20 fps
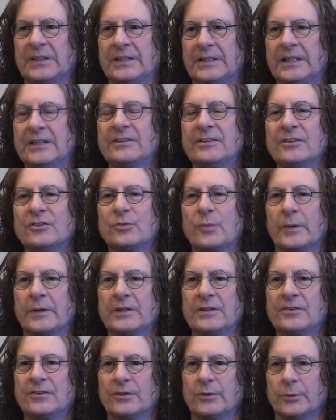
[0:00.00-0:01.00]
in
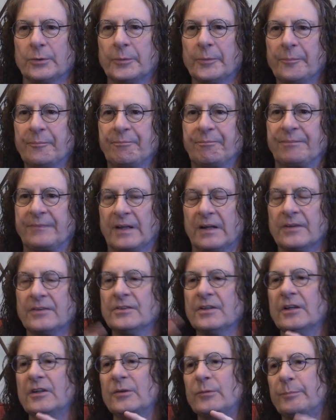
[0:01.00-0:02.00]
1822. Yeah.
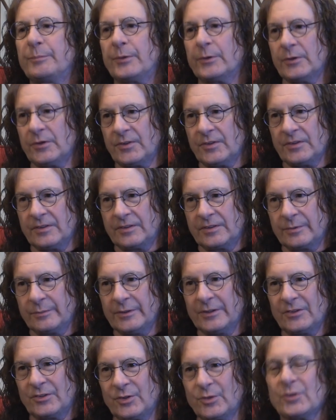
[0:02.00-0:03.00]
Another person
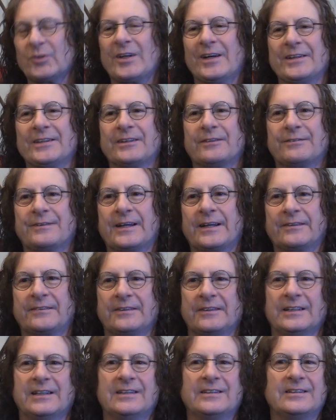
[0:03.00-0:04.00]
committed suicide in the
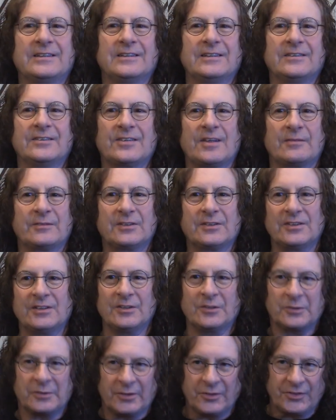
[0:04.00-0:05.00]
factory in
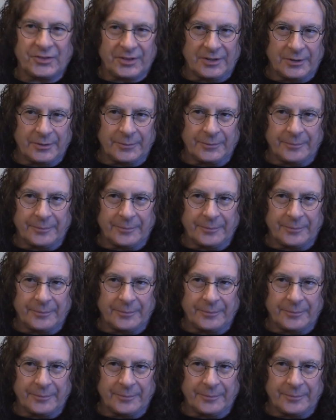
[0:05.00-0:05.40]
1817 also. What